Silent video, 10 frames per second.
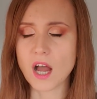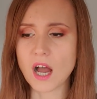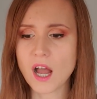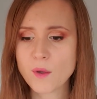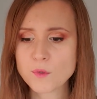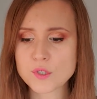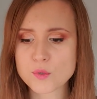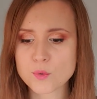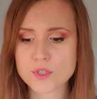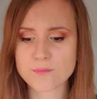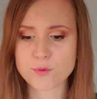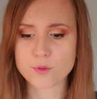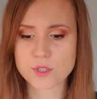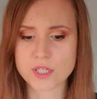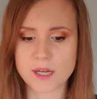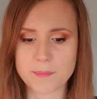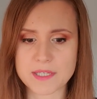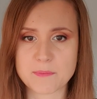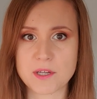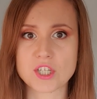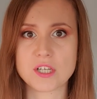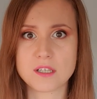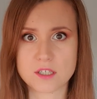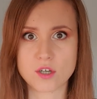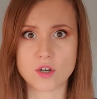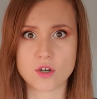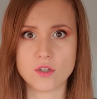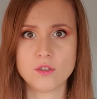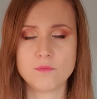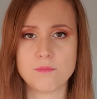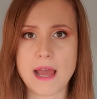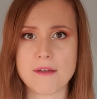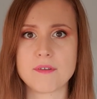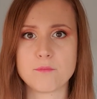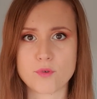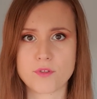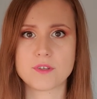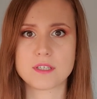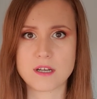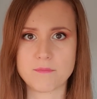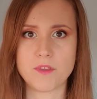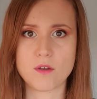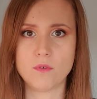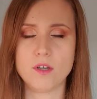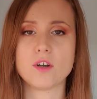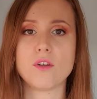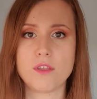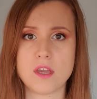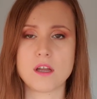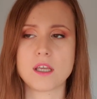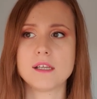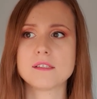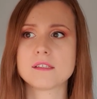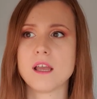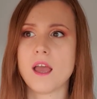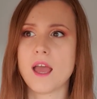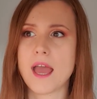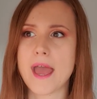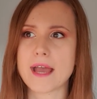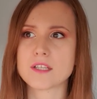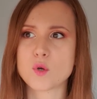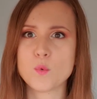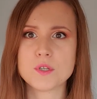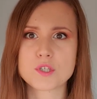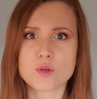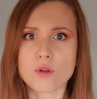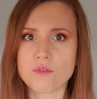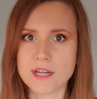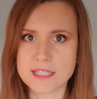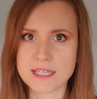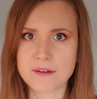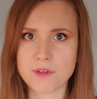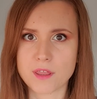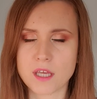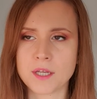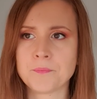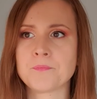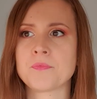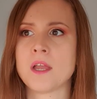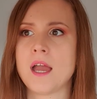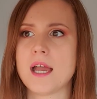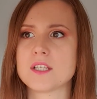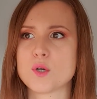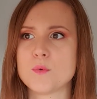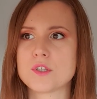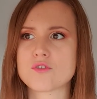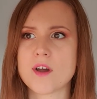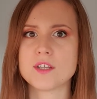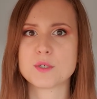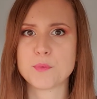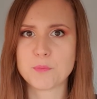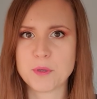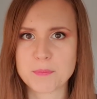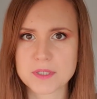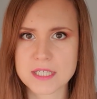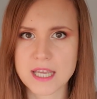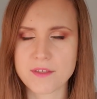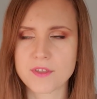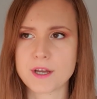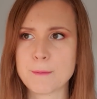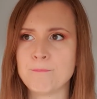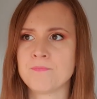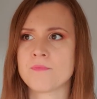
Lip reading: I was sort of brought up, especially as a girl, having brothers and I'm the only girl, the youngest, as always tolerating everything, as always trying to put people together,